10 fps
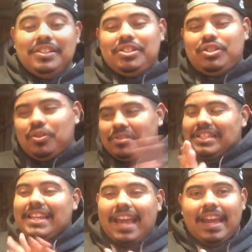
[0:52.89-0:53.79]
so
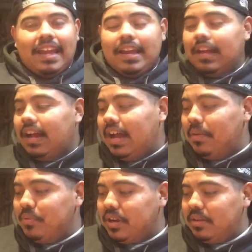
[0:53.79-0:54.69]
today
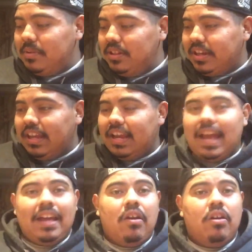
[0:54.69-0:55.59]
um, we're going to be looking
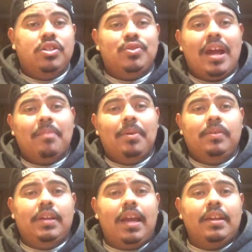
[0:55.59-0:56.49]
at our drag
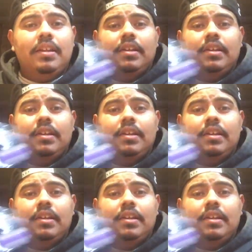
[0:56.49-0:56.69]
build again.